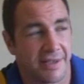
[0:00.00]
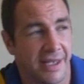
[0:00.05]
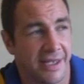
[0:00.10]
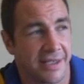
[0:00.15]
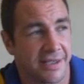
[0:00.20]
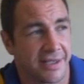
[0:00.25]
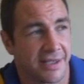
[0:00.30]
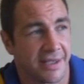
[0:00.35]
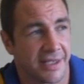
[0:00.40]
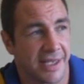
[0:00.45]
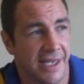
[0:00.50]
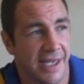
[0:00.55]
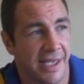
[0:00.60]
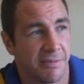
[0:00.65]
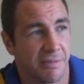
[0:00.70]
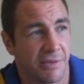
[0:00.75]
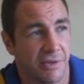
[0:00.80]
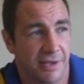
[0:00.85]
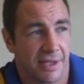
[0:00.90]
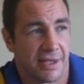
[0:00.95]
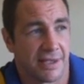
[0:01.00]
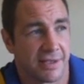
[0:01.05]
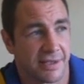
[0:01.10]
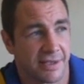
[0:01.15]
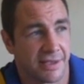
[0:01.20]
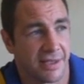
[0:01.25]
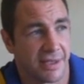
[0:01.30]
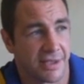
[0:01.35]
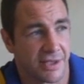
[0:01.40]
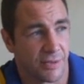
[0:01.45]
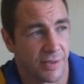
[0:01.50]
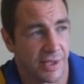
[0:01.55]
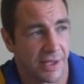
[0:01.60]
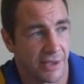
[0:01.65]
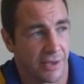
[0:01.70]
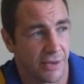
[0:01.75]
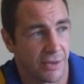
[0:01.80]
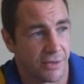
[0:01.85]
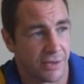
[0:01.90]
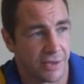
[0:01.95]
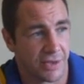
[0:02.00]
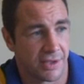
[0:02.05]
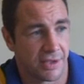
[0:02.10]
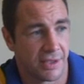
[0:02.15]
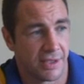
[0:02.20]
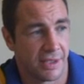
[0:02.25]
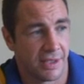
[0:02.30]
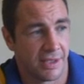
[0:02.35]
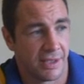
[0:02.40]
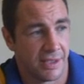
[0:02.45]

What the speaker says: into the game, but that's the way it goes, and